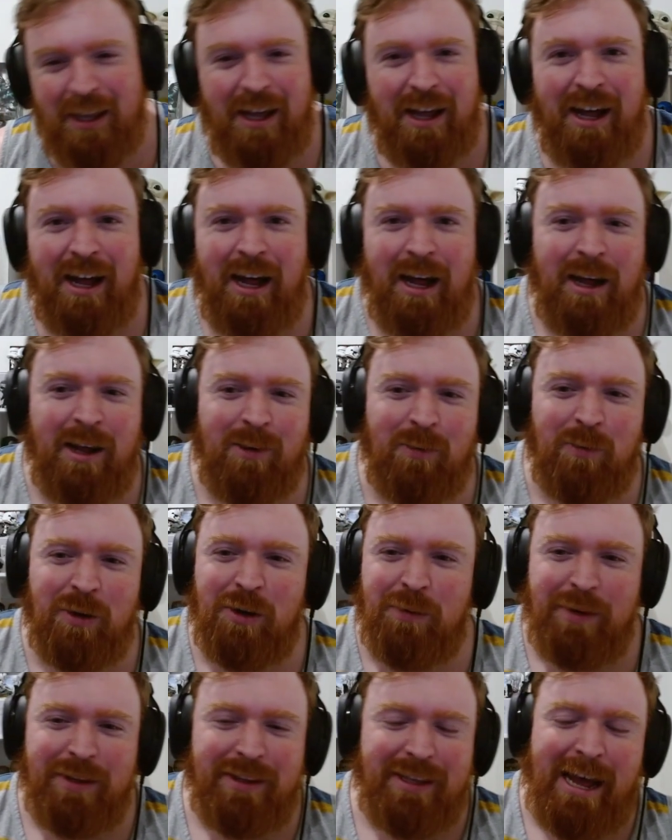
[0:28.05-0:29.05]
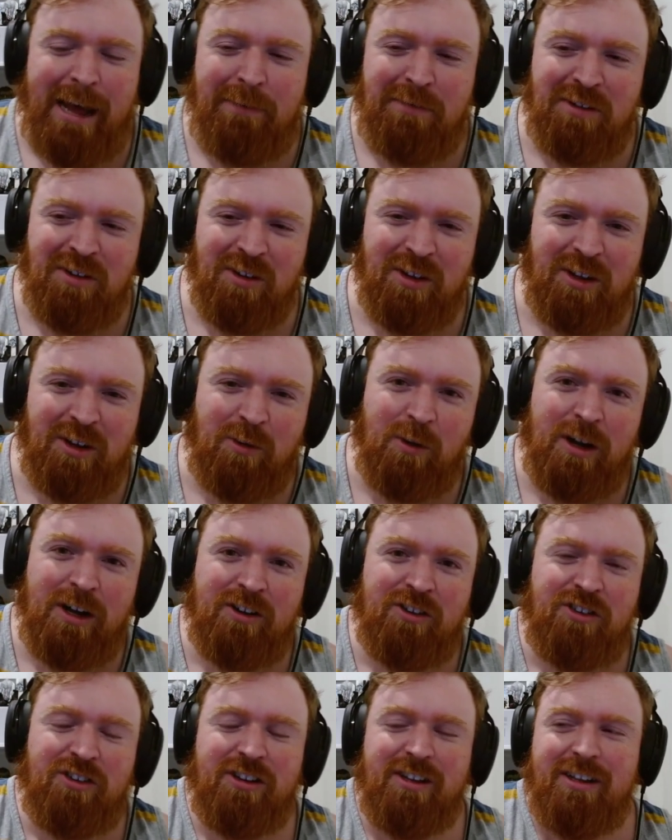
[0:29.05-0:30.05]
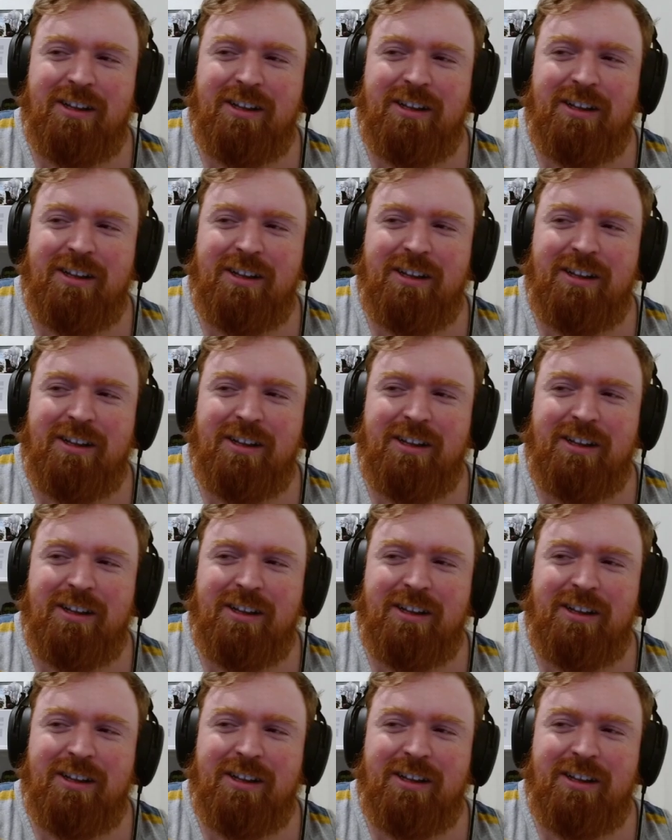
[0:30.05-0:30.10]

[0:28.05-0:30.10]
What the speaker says: Wildermyth absolutely crushed